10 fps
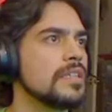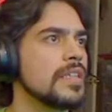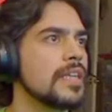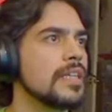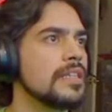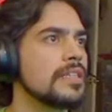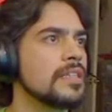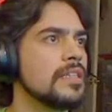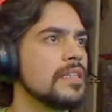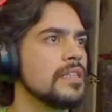take
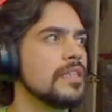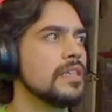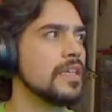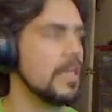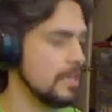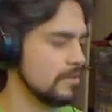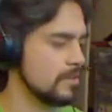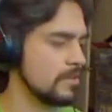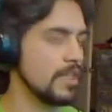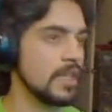this, and we'll
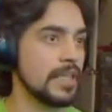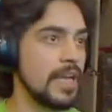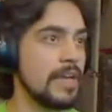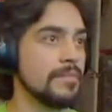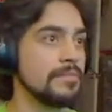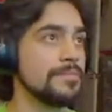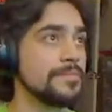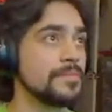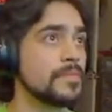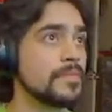do it like that.
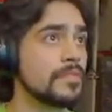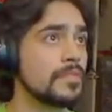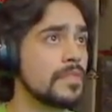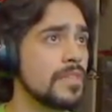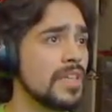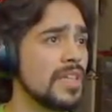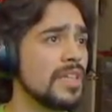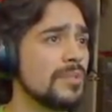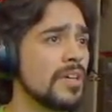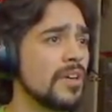And
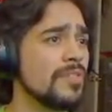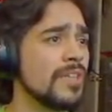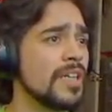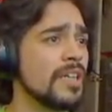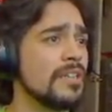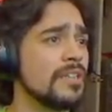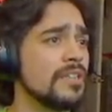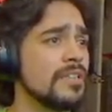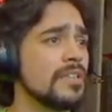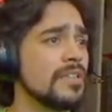then we'll go over here to the